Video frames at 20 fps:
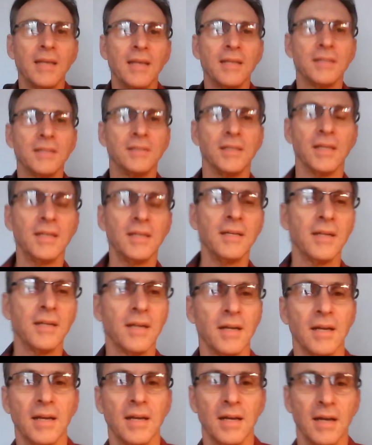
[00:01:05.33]
energy,
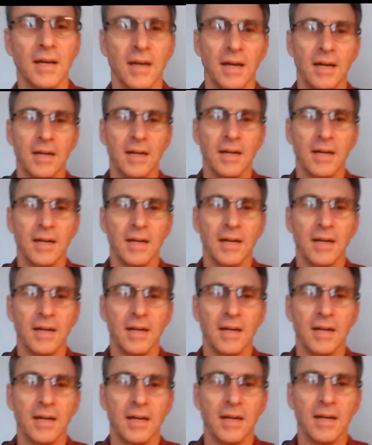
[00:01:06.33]

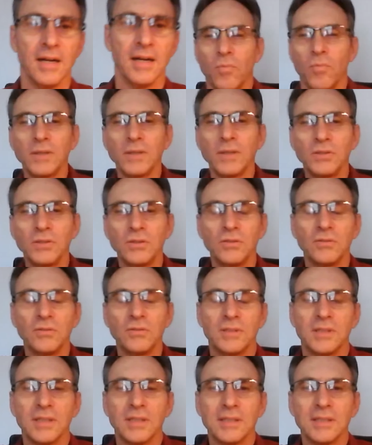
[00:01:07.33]
and I want you
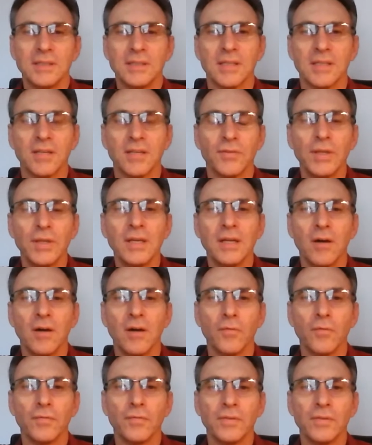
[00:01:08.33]
to just think
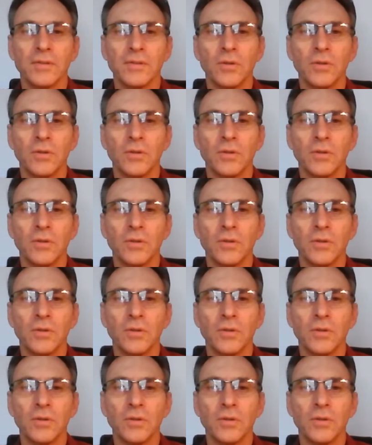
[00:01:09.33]
of